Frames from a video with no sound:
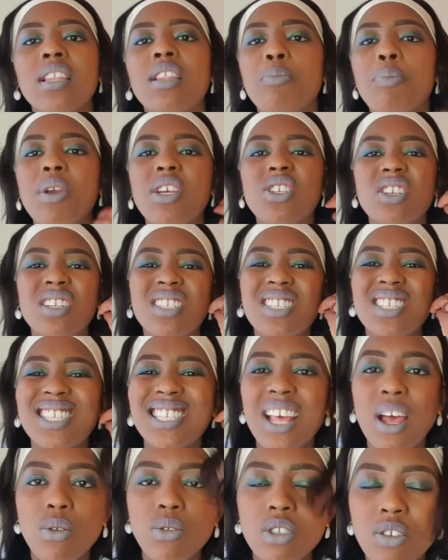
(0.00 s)
the patient
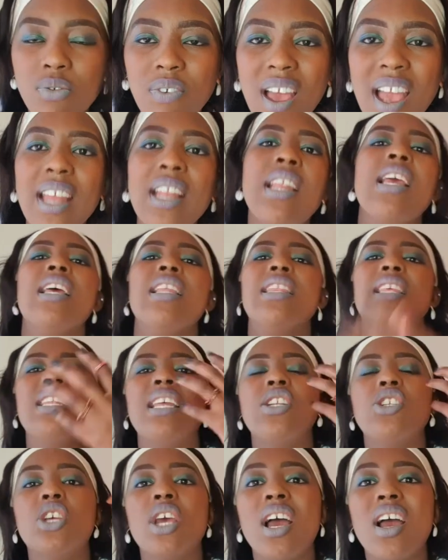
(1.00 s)
sounds fine, the
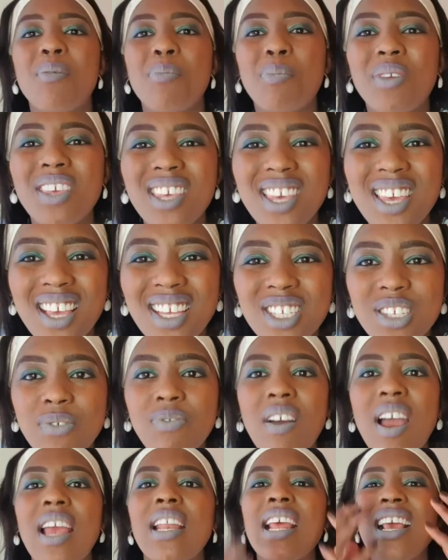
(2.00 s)
denture appears
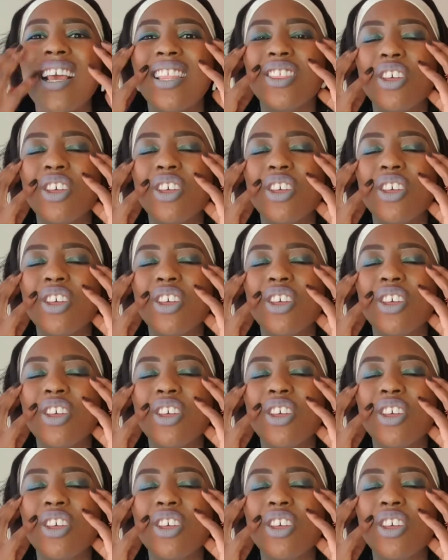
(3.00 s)
fine,